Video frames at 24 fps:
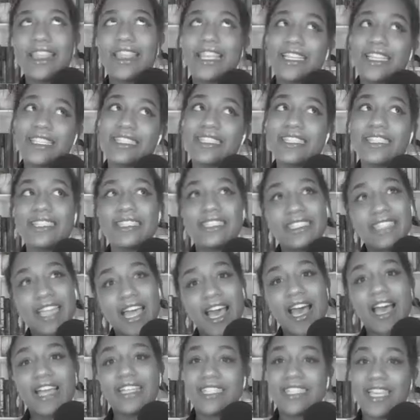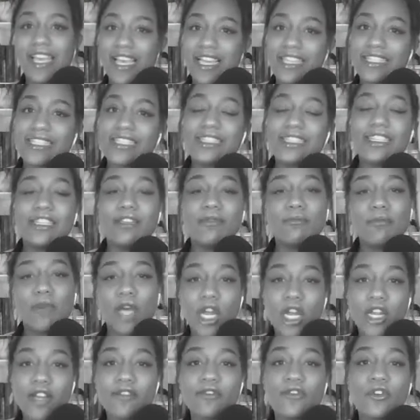This is not technically
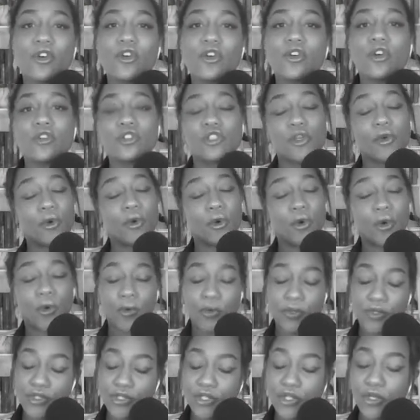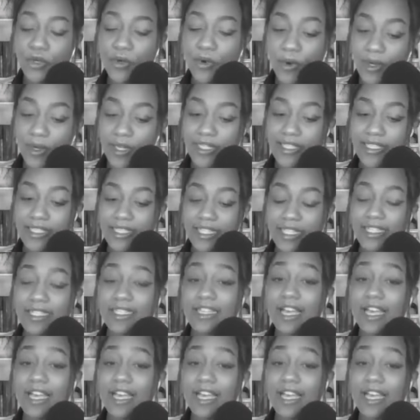Marvel, so hold your horses.